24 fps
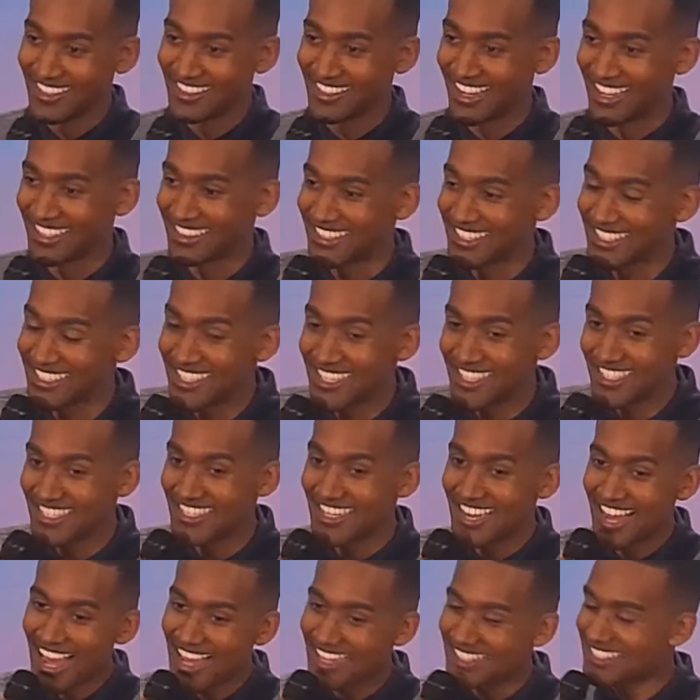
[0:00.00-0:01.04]
Like, this is
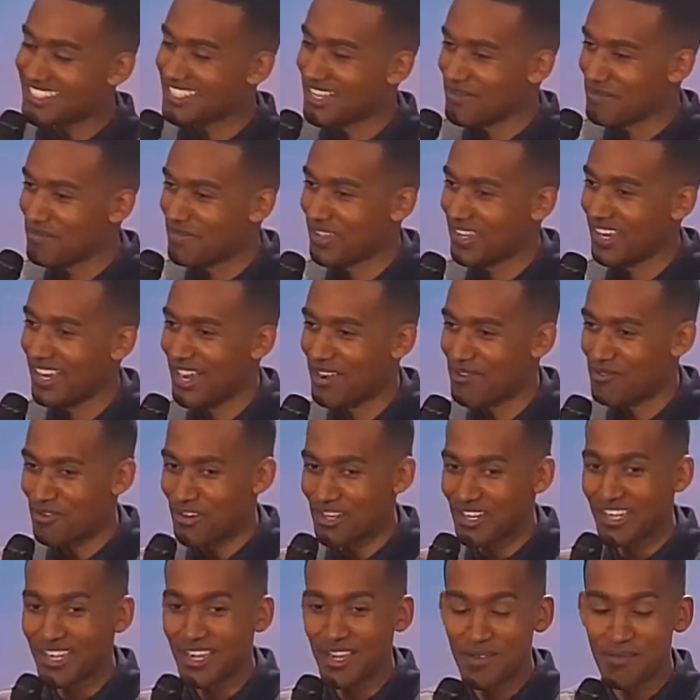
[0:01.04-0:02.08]
not something I
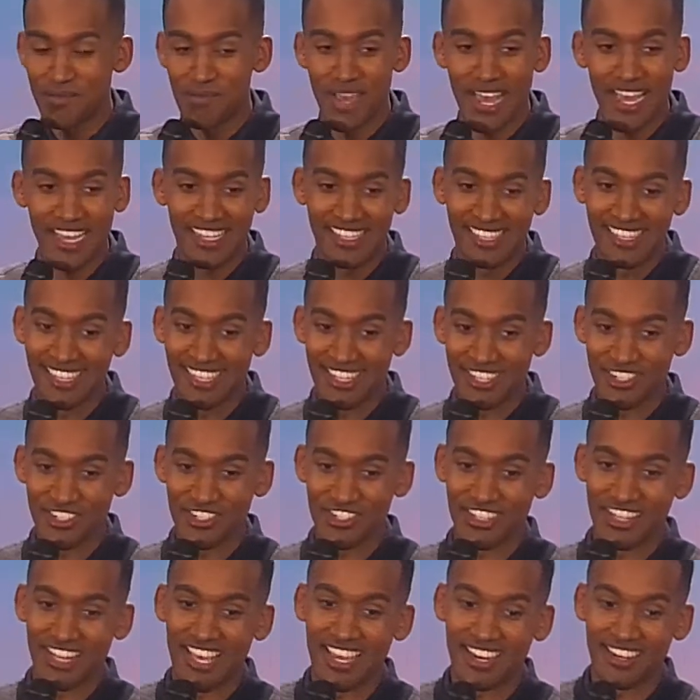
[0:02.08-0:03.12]
want to come back
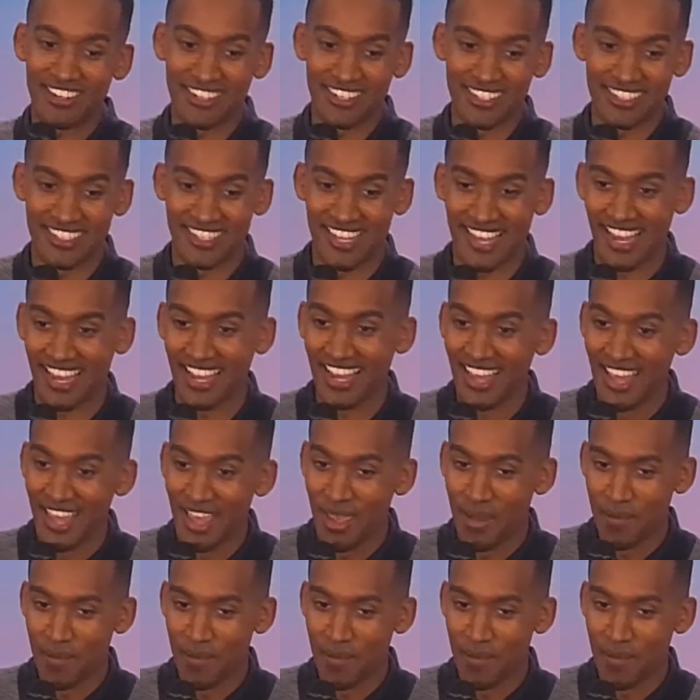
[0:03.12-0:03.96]
years later and say,